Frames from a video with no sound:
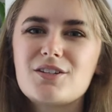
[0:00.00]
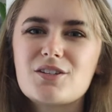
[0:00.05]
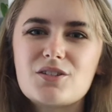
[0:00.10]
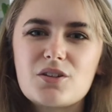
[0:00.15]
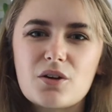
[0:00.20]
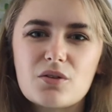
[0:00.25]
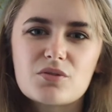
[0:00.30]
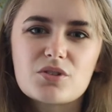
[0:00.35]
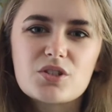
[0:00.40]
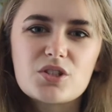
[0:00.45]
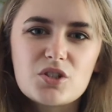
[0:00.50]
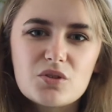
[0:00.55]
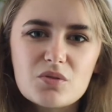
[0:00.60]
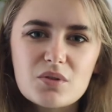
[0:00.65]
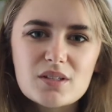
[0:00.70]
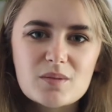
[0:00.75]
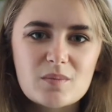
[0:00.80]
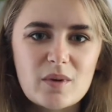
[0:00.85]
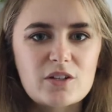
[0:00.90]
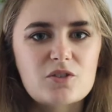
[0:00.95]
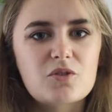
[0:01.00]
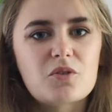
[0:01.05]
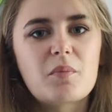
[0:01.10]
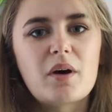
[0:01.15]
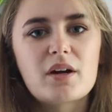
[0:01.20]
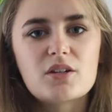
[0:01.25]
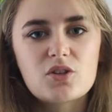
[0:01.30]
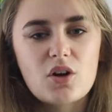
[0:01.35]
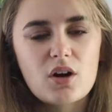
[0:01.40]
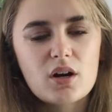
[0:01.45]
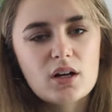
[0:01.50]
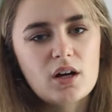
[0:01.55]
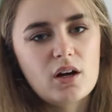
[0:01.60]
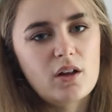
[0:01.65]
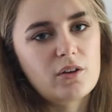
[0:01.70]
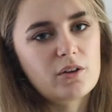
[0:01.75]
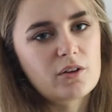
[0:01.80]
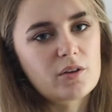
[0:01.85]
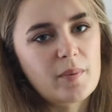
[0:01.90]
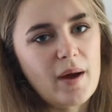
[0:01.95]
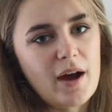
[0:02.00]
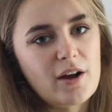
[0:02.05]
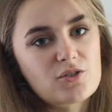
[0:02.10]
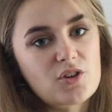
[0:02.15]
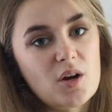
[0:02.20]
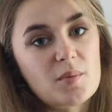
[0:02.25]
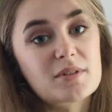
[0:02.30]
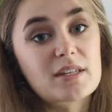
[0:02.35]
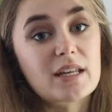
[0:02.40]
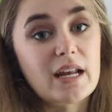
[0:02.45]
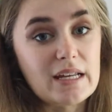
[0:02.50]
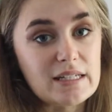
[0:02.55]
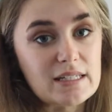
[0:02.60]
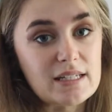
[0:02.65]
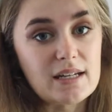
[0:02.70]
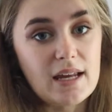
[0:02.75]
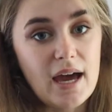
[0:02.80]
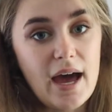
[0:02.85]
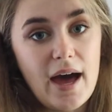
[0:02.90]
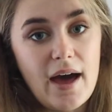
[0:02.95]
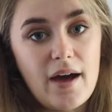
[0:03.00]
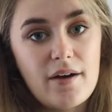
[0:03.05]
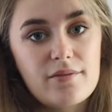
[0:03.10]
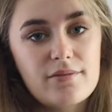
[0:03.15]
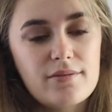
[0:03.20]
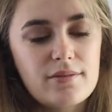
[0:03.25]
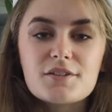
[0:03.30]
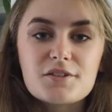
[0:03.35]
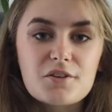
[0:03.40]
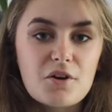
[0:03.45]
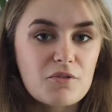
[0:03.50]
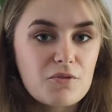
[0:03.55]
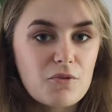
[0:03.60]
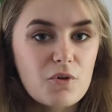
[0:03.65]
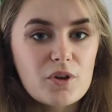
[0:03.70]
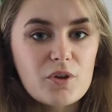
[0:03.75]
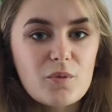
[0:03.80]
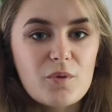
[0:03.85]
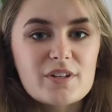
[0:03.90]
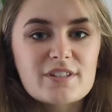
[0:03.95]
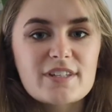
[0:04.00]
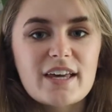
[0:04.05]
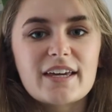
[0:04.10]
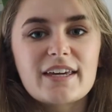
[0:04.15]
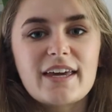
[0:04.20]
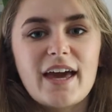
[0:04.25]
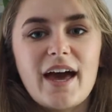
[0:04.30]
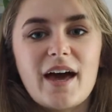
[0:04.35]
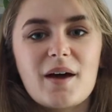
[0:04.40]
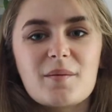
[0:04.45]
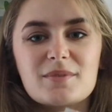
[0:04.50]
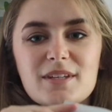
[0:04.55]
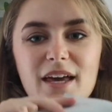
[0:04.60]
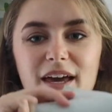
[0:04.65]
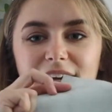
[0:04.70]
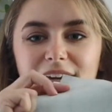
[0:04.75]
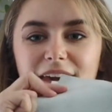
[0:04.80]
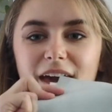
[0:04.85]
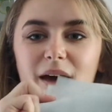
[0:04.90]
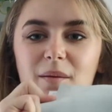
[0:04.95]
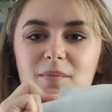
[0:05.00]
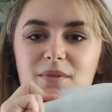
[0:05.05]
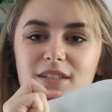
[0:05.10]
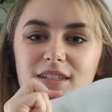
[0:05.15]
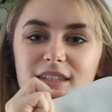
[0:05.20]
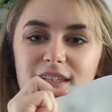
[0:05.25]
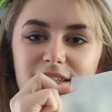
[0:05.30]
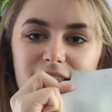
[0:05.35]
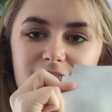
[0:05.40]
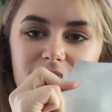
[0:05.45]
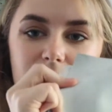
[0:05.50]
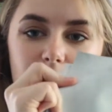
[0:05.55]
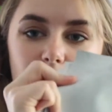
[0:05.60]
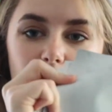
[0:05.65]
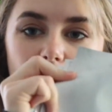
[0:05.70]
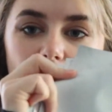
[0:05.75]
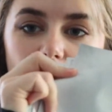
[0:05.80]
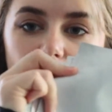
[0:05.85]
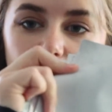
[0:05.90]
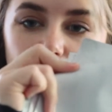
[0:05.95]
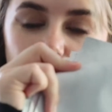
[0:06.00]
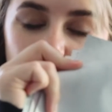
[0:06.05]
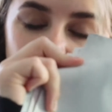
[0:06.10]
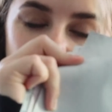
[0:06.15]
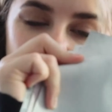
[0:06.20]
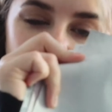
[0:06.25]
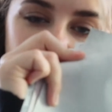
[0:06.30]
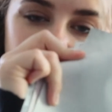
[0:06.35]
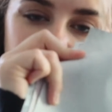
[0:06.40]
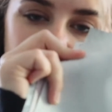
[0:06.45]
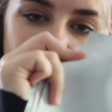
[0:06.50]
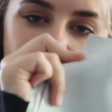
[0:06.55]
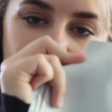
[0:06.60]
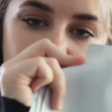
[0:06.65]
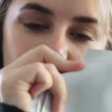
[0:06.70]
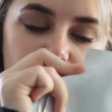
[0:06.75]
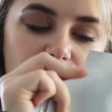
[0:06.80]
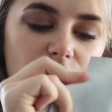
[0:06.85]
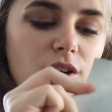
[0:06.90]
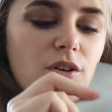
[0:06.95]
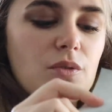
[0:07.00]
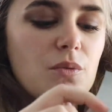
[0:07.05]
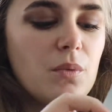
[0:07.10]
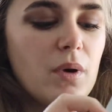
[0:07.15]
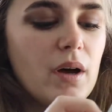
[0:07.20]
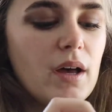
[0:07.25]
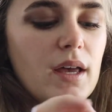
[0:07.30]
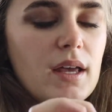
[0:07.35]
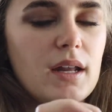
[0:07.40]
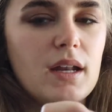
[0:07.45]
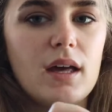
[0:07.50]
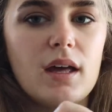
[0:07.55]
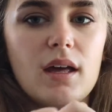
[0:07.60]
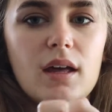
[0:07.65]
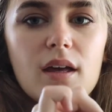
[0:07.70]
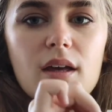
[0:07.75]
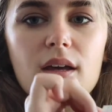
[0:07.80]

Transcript: just don't shoot as much with my dark colored backdrops that I did have. So for the ones I kept this marble kind of textured one,